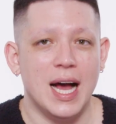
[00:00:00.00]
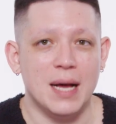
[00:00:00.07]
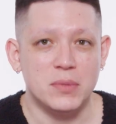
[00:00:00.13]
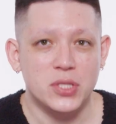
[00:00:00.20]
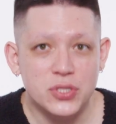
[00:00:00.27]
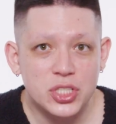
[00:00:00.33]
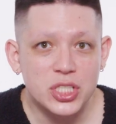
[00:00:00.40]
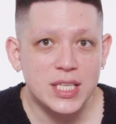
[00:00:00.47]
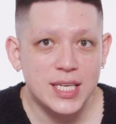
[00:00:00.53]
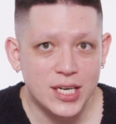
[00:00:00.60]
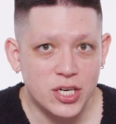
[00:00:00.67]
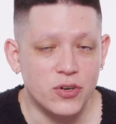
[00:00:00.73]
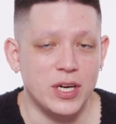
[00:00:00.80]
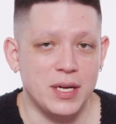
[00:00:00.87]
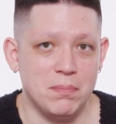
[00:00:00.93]
I'm usually a
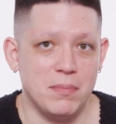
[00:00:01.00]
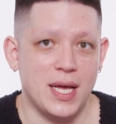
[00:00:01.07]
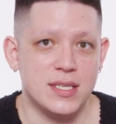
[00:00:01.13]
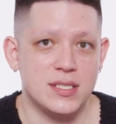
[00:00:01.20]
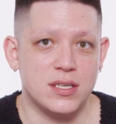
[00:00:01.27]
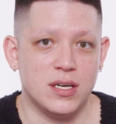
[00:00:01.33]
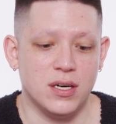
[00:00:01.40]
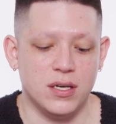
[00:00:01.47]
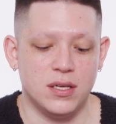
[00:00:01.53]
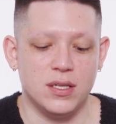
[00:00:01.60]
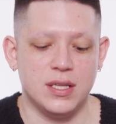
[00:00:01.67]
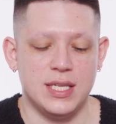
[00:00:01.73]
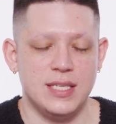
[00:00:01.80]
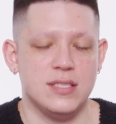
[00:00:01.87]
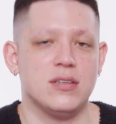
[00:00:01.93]
cream-based girl,
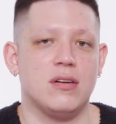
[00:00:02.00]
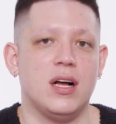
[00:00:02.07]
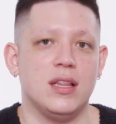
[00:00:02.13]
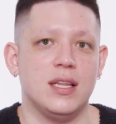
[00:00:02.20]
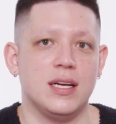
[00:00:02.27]
these are all